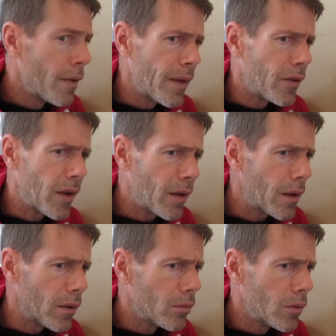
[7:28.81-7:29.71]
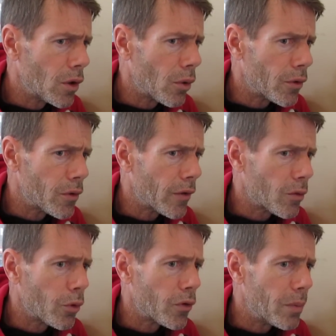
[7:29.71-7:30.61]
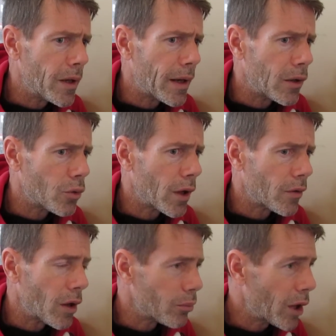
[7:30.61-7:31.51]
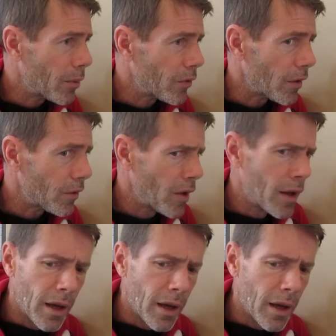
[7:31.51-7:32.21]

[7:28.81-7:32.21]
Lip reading: They say that, there's not supposed to be any drugs on premises,